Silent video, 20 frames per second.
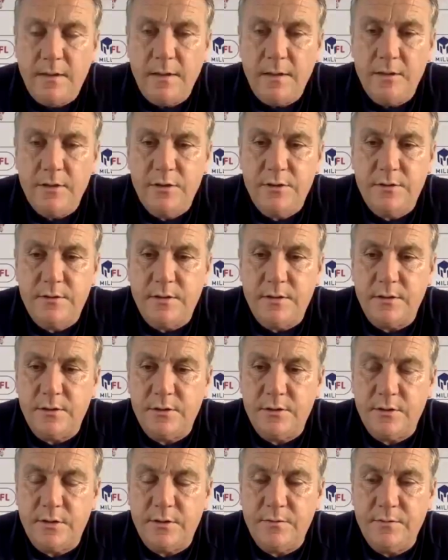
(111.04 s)

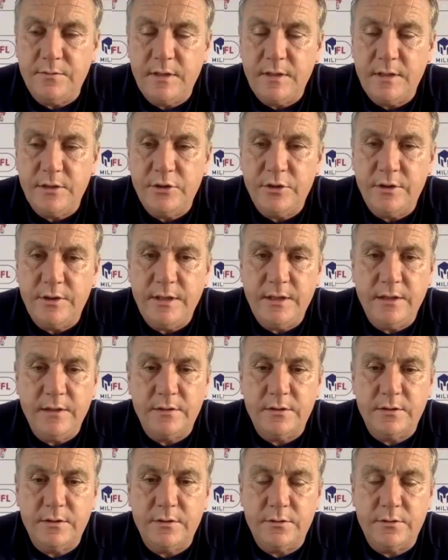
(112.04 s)
It really is unique
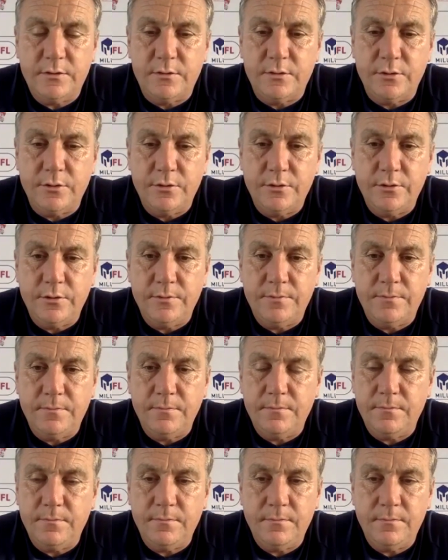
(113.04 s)
to
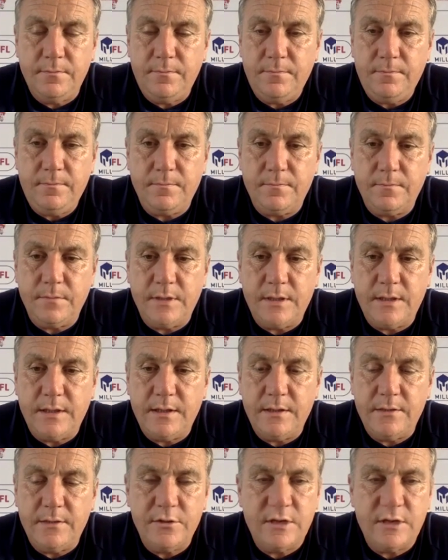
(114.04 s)

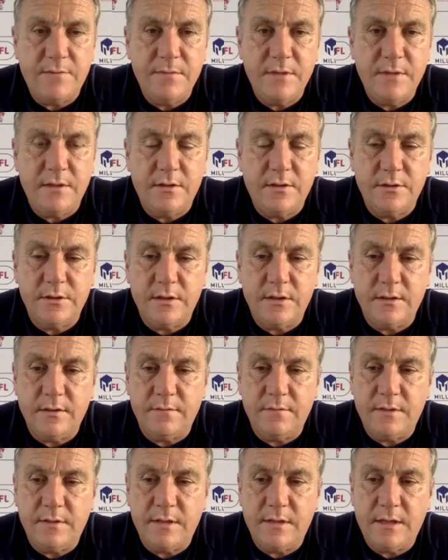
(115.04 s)
Tranmere because
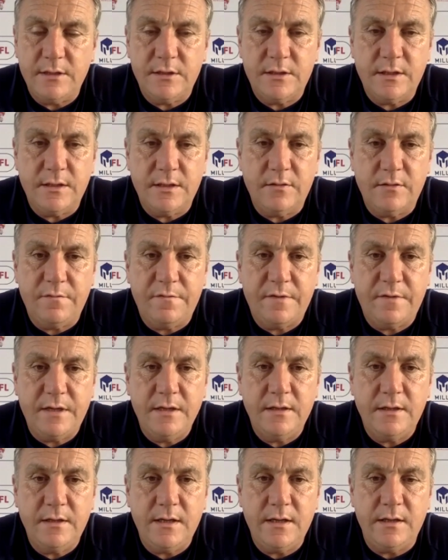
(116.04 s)
of the history of
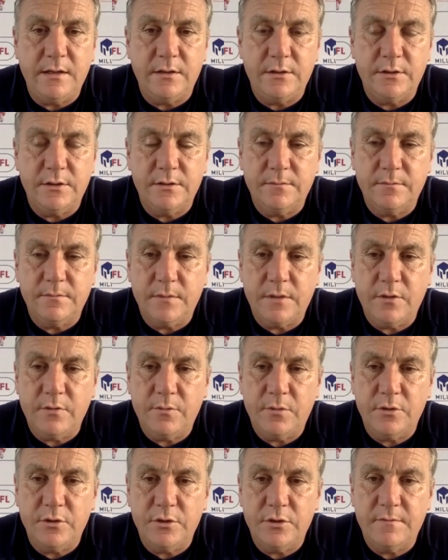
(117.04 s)
Friday nights, how
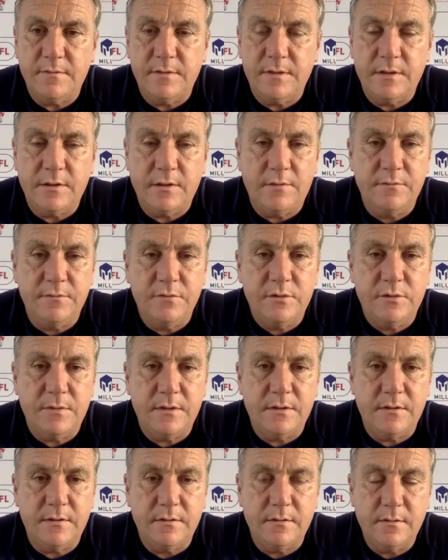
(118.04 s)
much everybody loves them.
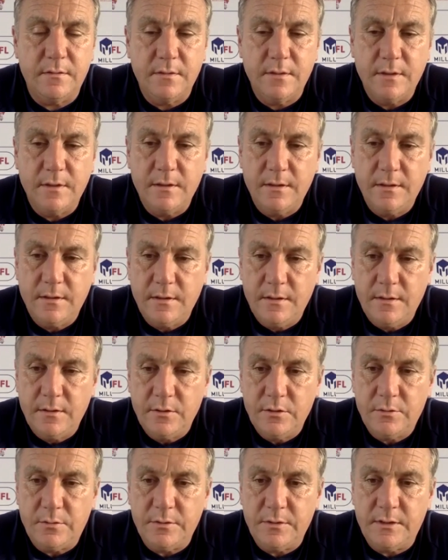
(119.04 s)
And
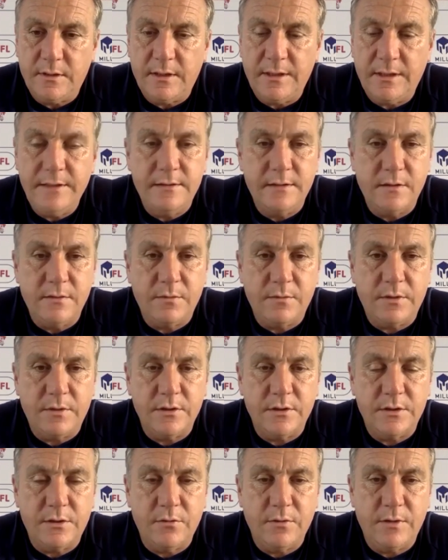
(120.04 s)
so we're delighted that we can
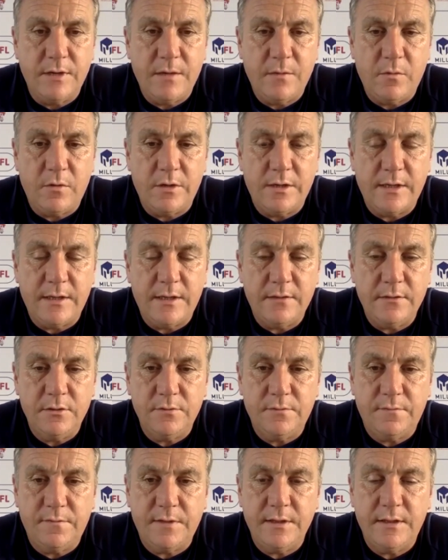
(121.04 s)
still get one in.
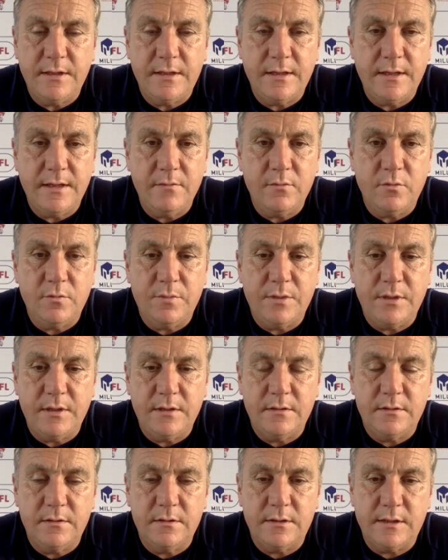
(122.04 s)
So Friday night will
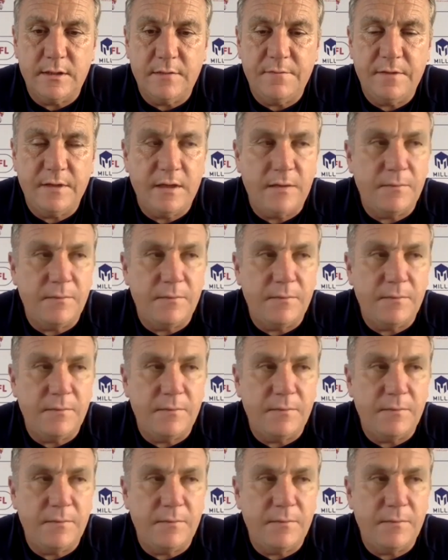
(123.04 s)
be terrific.